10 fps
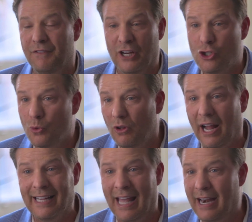
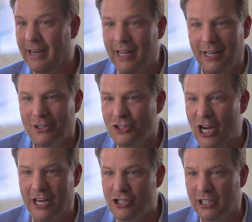visual identity
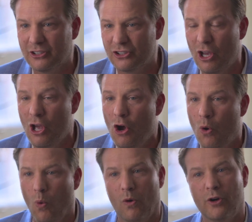changes?
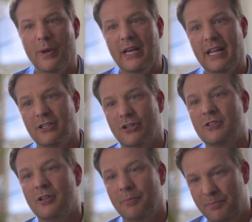Or do we need
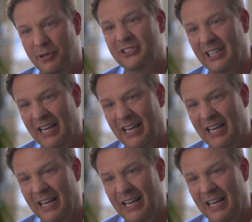to put